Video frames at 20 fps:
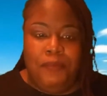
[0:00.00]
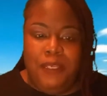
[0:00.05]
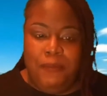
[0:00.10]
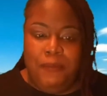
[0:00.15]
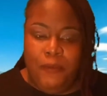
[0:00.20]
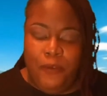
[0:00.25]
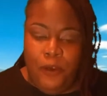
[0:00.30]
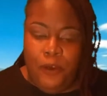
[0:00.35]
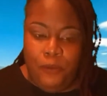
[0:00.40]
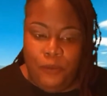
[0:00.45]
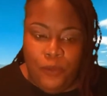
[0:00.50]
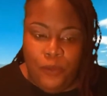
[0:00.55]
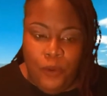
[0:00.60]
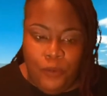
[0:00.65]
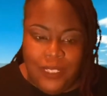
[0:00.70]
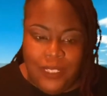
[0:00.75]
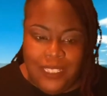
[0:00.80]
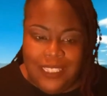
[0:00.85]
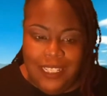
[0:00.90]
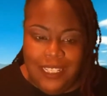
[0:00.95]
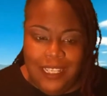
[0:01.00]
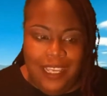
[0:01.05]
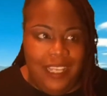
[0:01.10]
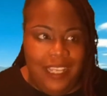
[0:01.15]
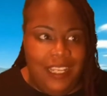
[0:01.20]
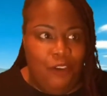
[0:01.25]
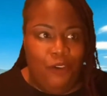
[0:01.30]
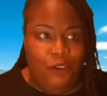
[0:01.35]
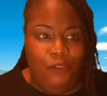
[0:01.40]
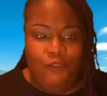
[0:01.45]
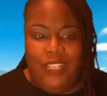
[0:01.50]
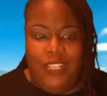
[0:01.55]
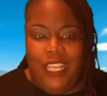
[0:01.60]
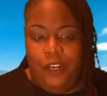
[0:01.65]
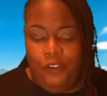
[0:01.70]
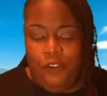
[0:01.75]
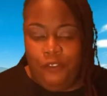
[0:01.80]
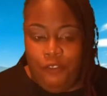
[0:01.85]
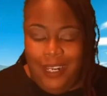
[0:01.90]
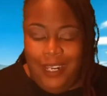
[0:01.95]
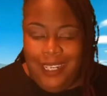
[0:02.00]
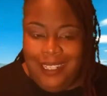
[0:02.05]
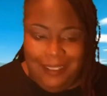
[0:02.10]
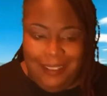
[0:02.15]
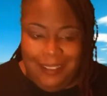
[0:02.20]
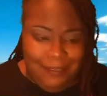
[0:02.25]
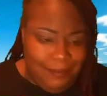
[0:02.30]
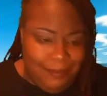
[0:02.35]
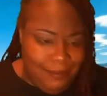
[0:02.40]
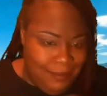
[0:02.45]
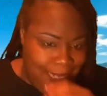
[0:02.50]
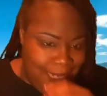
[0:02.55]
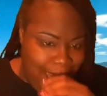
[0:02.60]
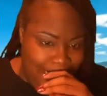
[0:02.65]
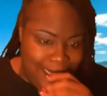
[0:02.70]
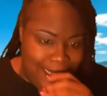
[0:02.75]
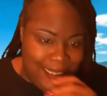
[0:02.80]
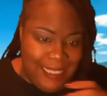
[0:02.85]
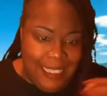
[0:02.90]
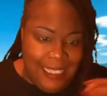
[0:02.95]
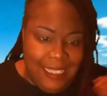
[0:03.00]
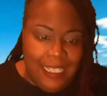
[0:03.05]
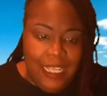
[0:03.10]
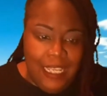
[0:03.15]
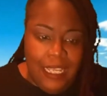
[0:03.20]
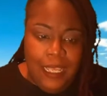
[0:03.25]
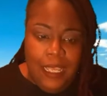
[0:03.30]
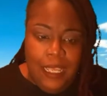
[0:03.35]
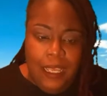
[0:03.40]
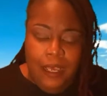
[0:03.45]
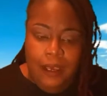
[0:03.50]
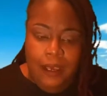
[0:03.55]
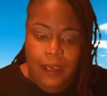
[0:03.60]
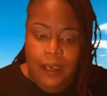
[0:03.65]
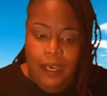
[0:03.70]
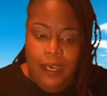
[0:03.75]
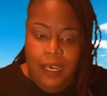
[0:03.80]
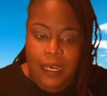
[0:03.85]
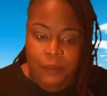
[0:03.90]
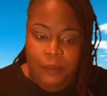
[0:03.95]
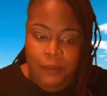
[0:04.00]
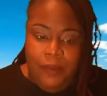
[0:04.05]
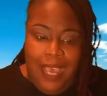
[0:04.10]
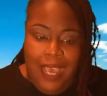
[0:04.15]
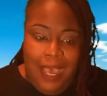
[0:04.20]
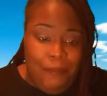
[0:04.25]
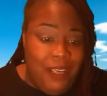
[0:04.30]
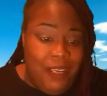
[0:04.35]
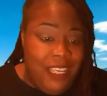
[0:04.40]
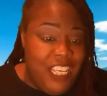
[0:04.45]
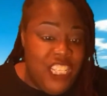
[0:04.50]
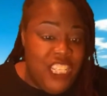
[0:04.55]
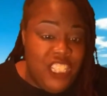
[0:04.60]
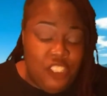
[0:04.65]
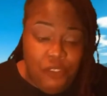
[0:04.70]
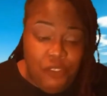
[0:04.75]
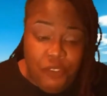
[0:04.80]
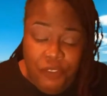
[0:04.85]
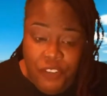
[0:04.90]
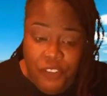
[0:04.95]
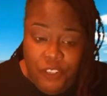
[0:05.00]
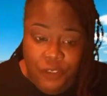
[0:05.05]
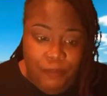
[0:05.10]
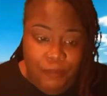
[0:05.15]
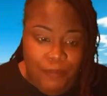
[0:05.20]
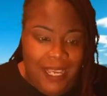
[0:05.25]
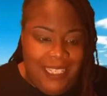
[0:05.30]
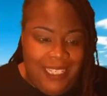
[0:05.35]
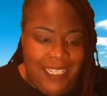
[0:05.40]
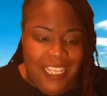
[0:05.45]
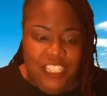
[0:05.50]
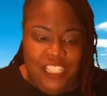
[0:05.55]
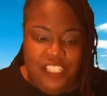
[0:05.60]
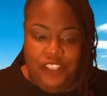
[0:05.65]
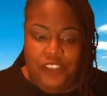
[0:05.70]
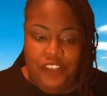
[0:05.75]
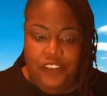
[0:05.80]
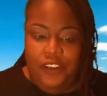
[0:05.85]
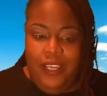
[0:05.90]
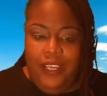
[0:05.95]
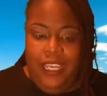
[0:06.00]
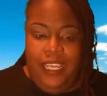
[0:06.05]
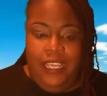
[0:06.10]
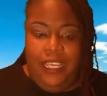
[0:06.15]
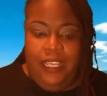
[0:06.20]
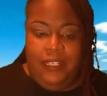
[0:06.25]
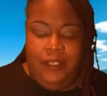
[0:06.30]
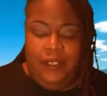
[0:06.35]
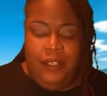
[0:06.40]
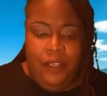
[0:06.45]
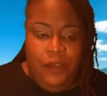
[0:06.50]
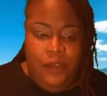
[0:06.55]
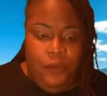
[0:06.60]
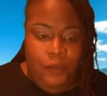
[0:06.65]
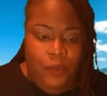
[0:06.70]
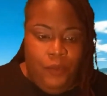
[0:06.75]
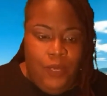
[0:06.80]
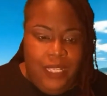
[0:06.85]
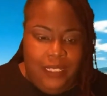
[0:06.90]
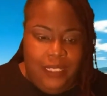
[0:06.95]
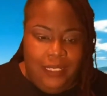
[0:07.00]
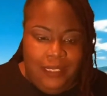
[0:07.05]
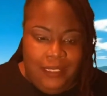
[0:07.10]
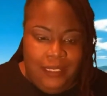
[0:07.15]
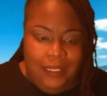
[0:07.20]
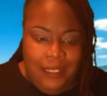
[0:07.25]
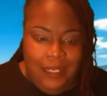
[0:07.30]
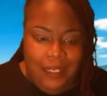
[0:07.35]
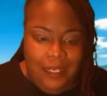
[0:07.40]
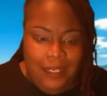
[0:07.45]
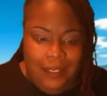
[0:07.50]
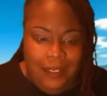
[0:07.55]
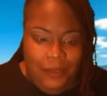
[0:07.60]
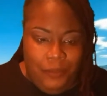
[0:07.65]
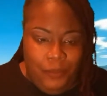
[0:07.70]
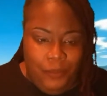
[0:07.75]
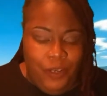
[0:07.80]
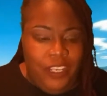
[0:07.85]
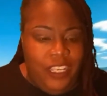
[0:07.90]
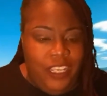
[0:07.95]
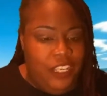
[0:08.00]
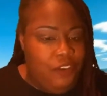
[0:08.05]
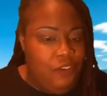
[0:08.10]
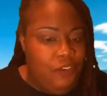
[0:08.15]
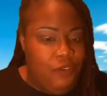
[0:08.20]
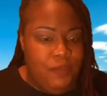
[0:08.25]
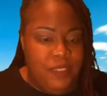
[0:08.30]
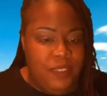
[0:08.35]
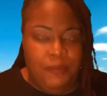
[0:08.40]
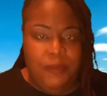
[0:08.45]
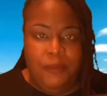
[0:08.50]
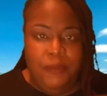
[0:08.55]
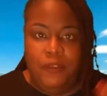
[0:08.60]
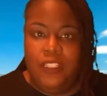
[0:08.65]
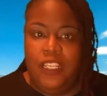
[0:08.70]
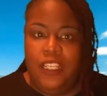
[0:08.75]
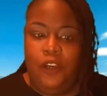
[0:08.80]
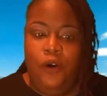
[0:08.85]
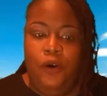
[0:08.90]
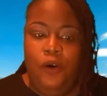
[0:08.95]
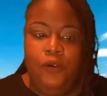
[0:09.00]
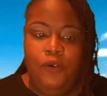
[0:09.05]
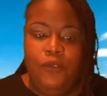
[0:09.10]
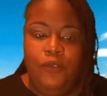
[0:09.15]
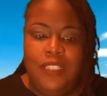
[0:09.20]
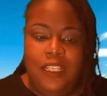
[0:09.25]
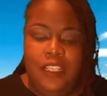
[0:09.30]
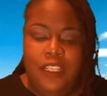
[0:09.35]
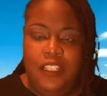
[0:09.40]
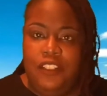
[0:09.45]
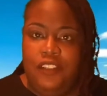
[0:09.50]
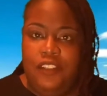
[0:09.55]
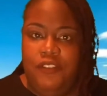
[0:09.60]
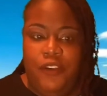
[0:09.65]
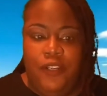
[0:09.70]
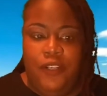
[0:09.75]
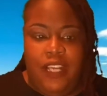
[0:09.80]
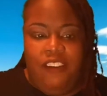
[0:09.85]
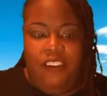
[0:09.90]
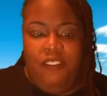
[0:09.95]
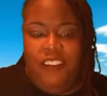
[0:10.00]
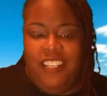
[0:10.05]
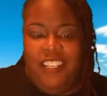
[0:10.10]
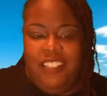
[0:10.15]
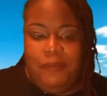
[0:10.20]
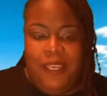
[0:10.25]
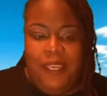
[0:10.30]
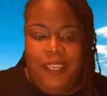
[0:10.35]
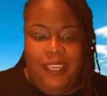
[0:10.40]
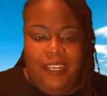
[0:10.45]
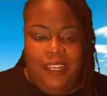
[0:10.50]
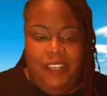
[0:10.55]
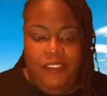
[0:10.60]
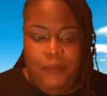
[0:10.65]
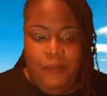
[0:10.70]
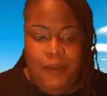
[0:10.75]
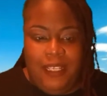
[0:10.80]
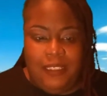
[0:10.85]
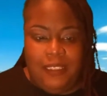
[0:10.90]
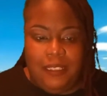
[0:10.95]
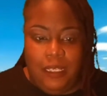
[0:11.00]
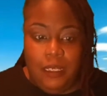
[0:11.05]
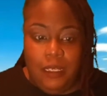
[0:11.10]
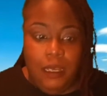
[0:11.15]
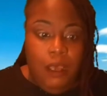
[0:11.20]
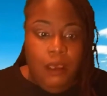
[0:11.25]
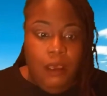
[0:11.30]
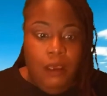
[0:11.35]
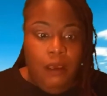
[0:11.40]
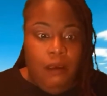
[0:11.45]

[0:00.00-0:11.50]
People don't notice it and they don't recognize it. I'm an introvert by nature, and when we're in groups and people's like, oh, who's an introvert? And I raise my hand, everybody's like,